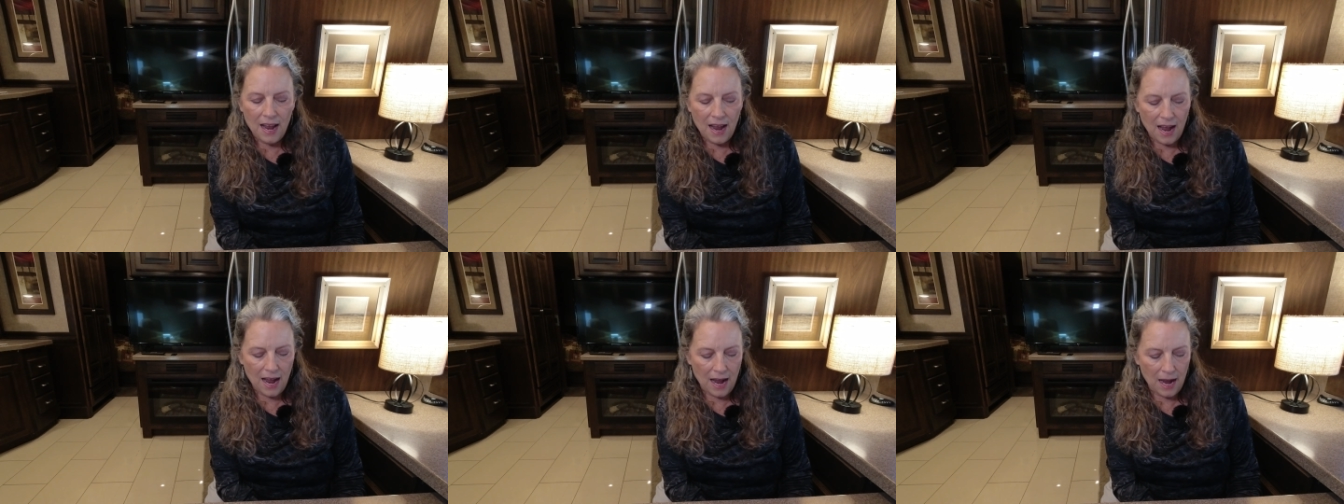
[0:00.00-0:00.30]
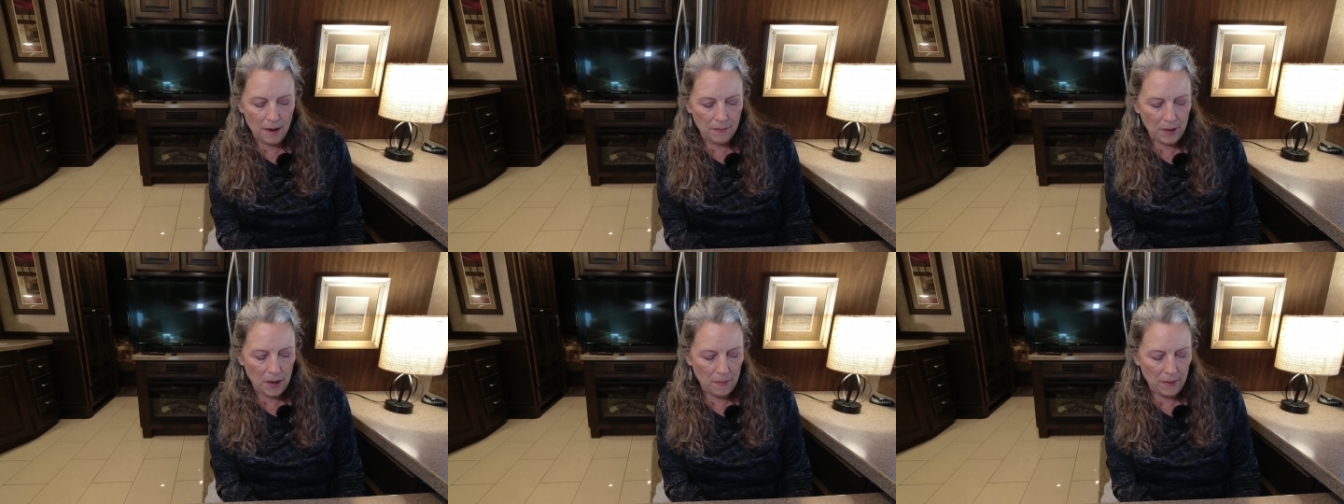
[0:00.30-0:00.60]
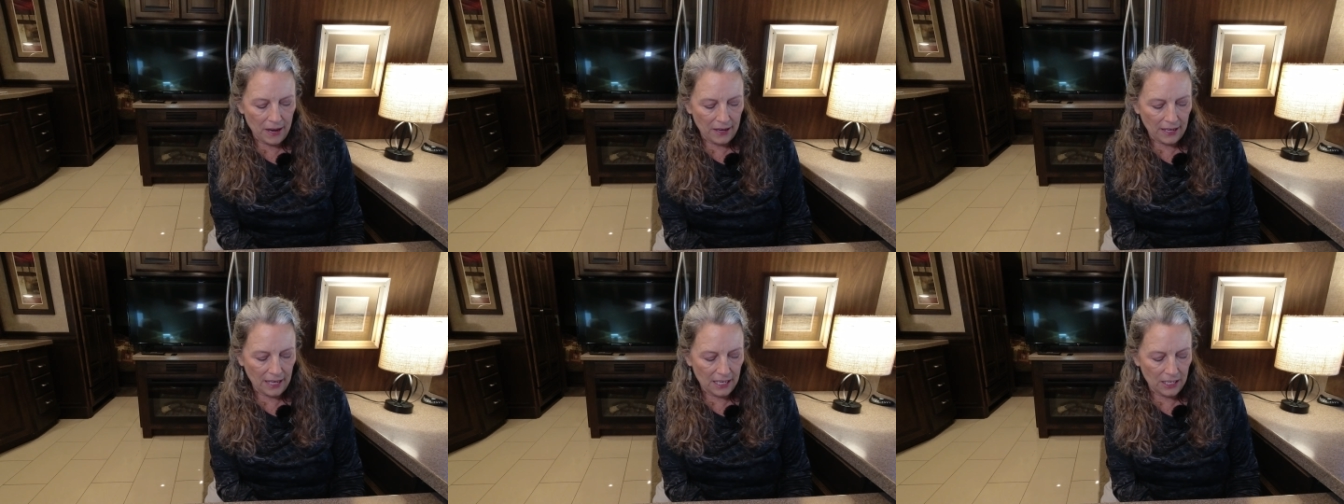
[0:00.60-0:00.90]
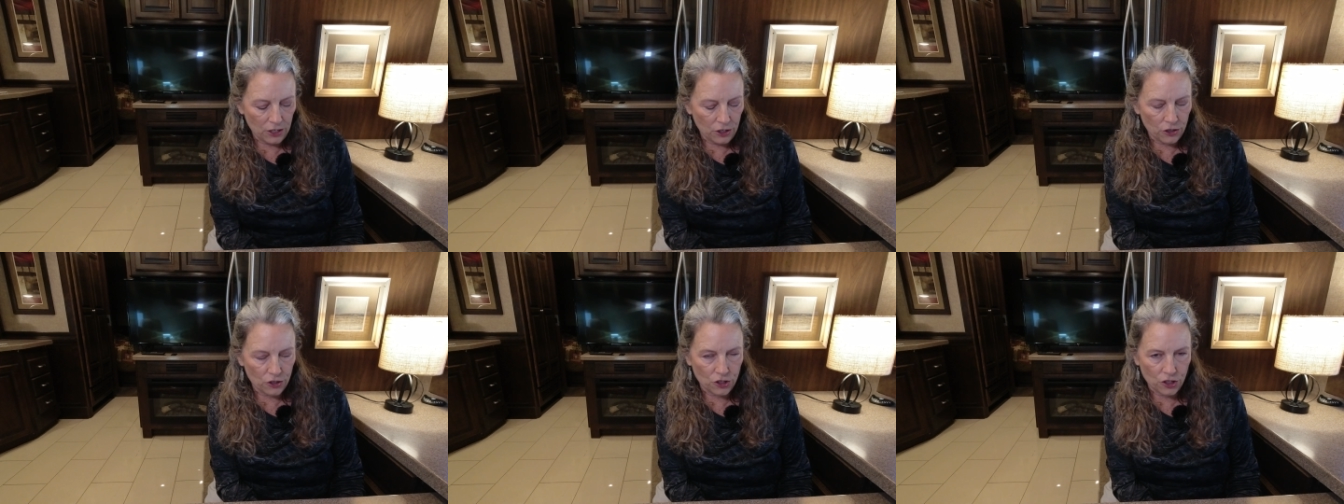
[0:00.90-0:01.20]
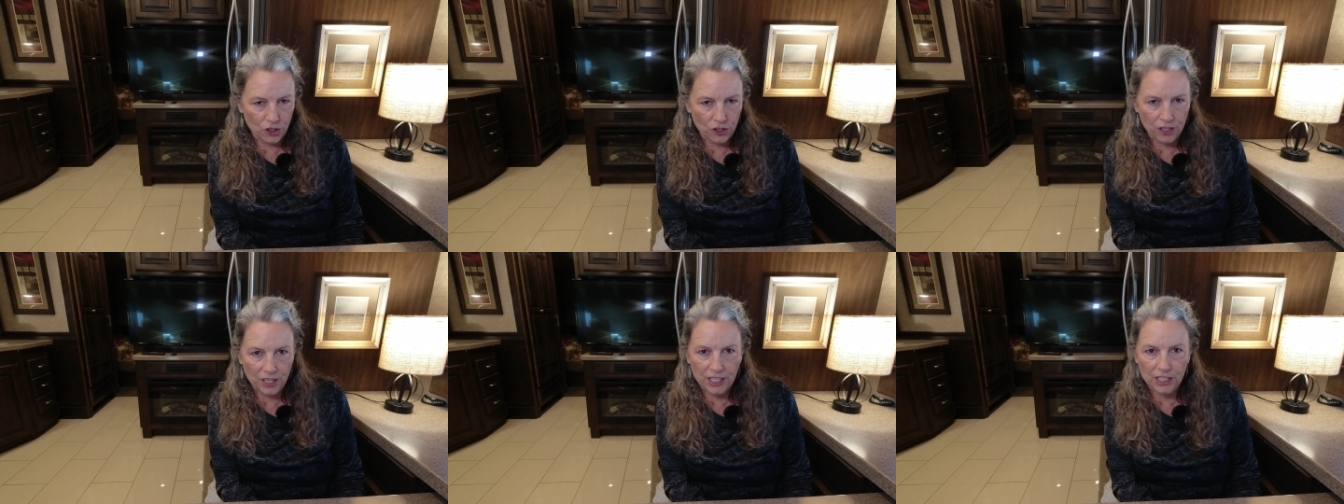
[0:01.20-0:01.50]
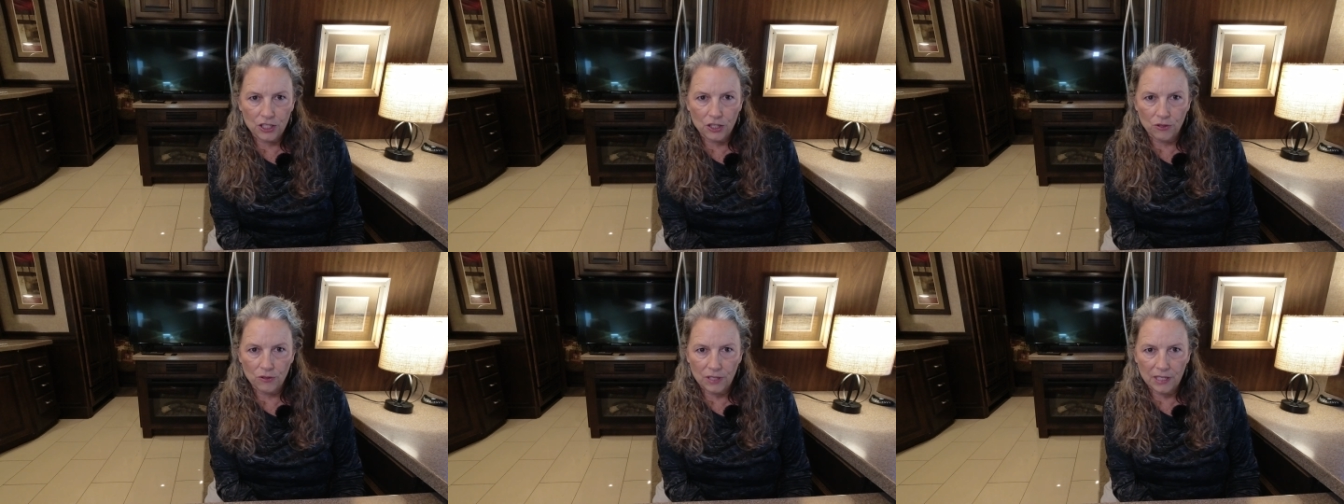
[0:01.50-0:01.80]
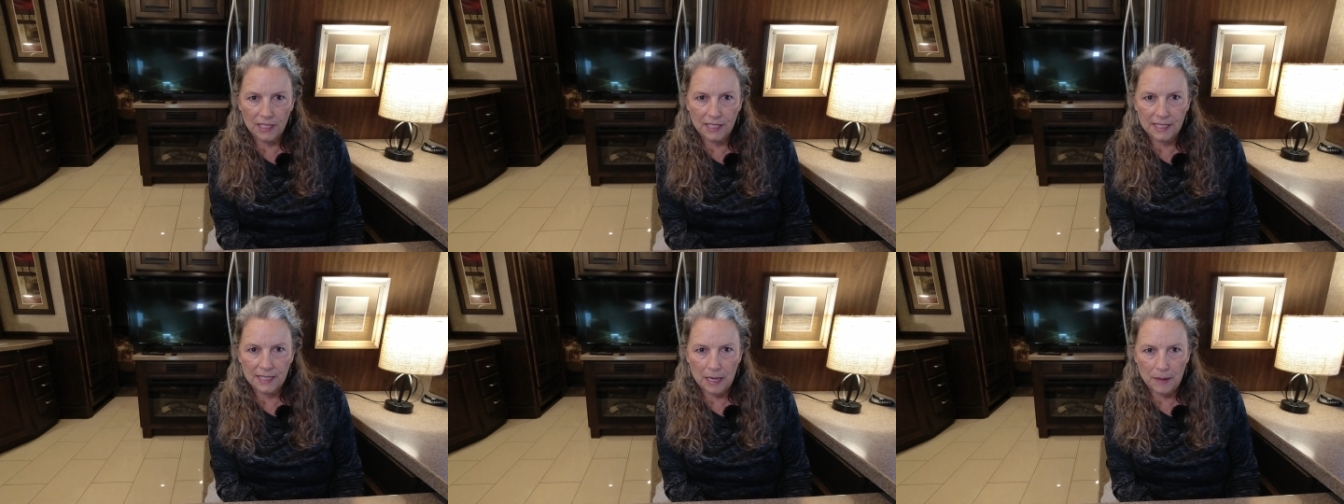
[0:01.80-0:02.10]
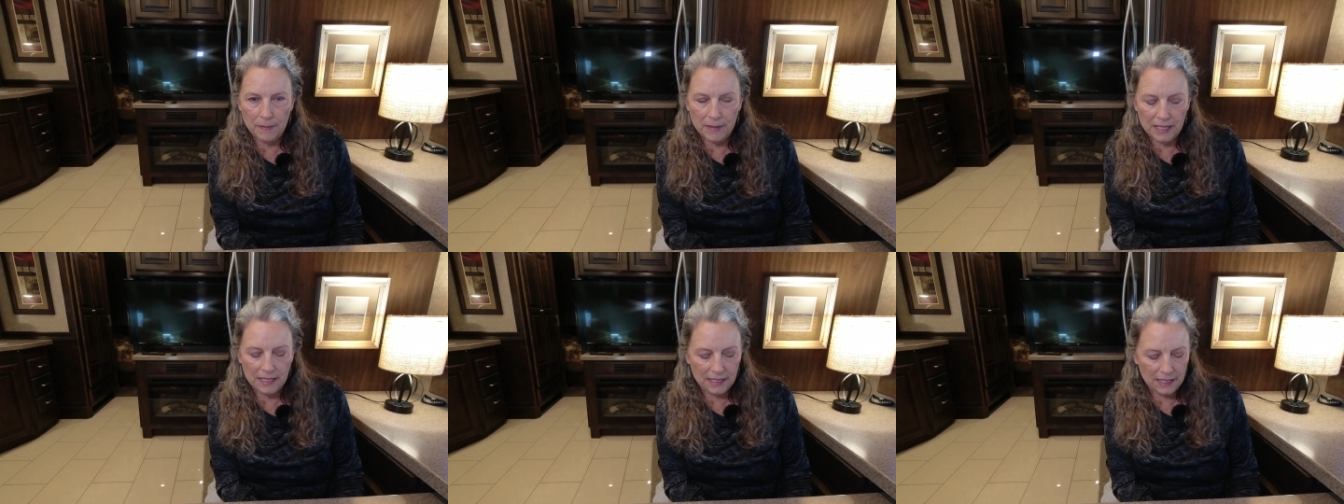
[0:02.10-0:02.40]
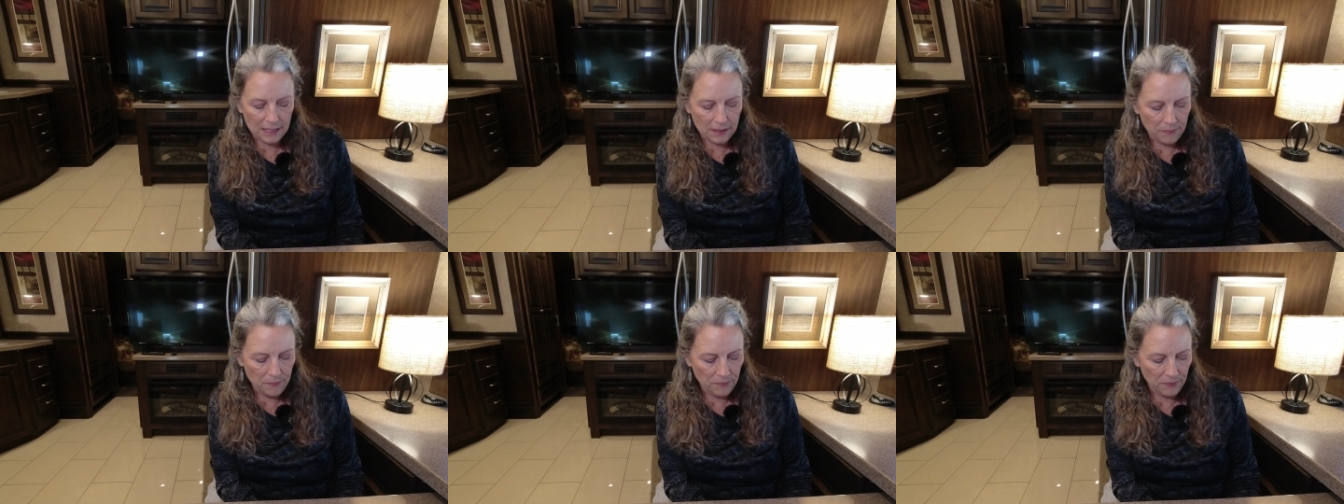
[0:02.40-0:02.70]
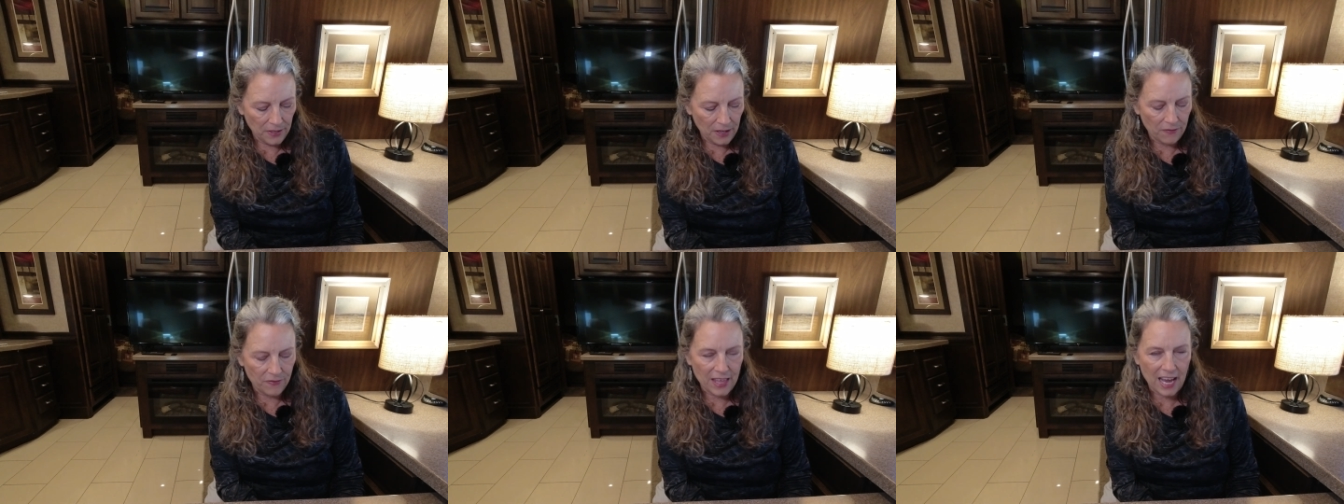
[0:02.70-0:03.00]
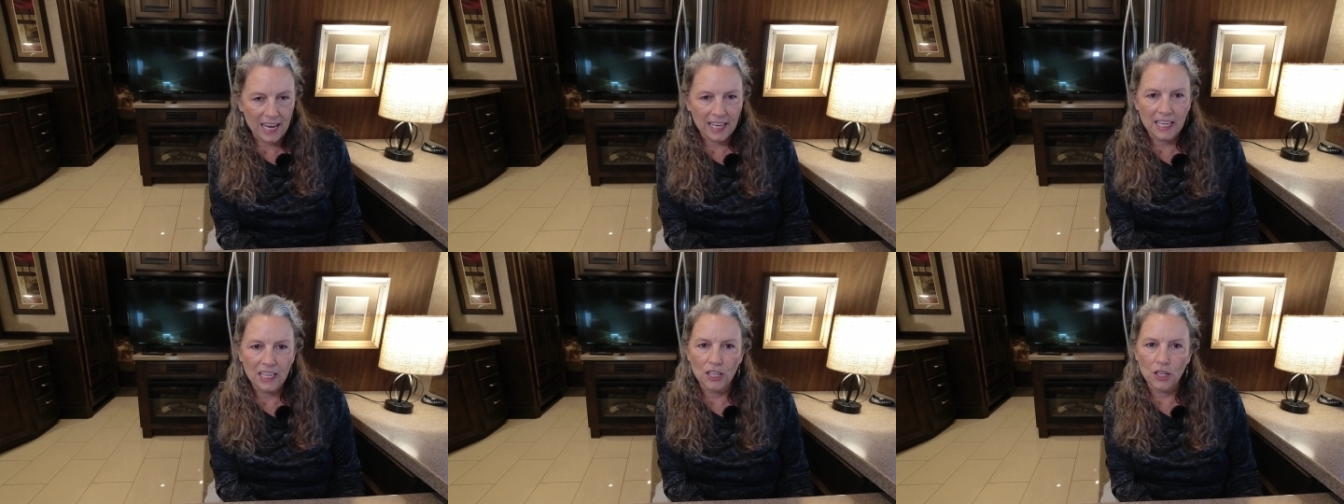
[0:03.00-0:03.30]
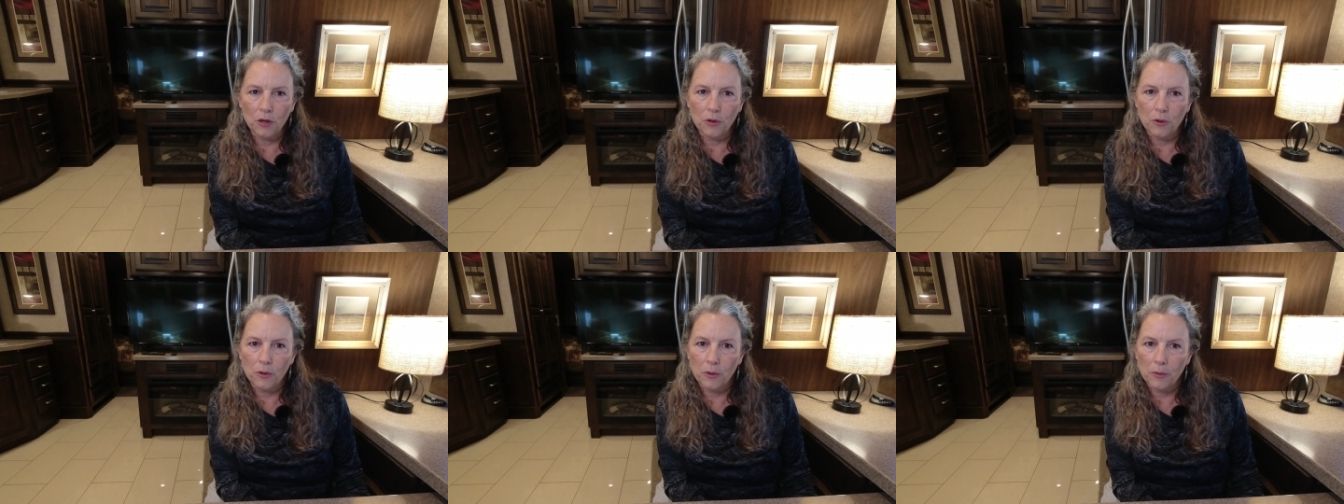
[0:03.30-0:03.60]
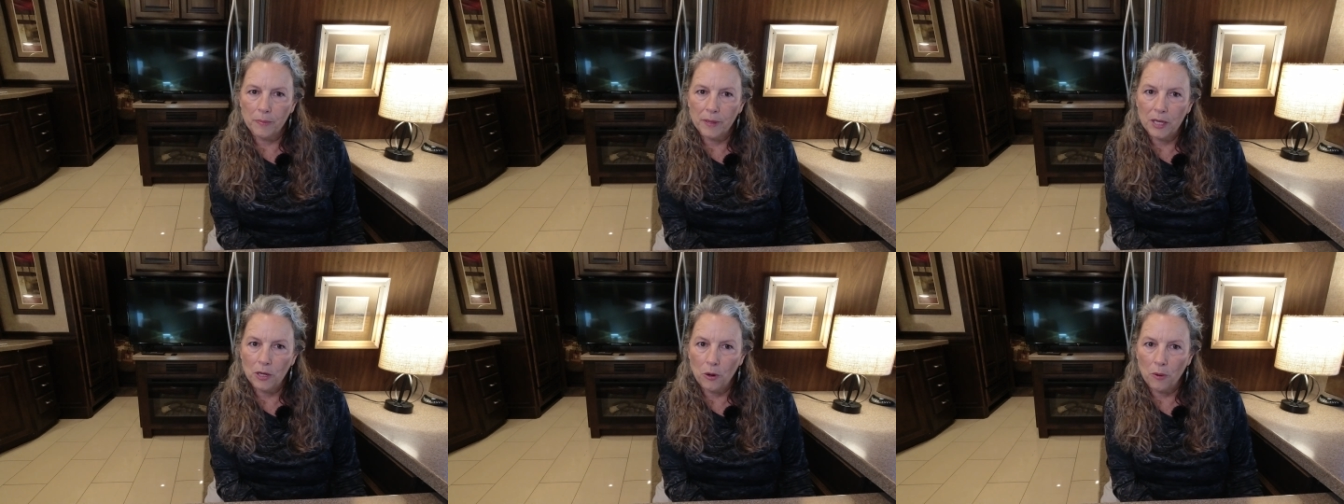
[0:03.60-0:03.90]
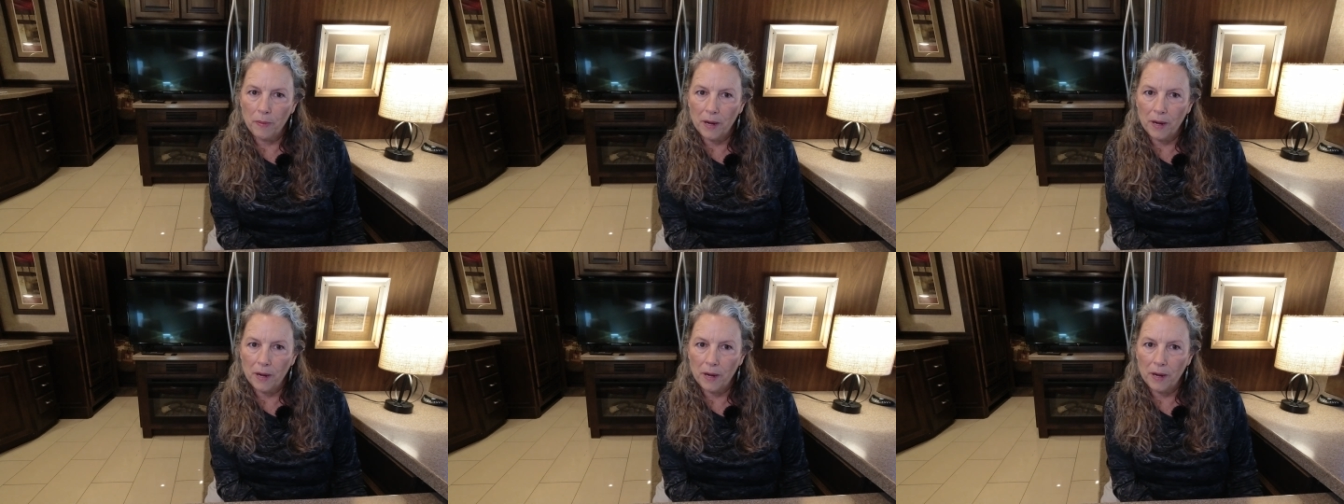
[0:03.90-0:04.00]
about getting your jury duty summons, if that can go to a P.O.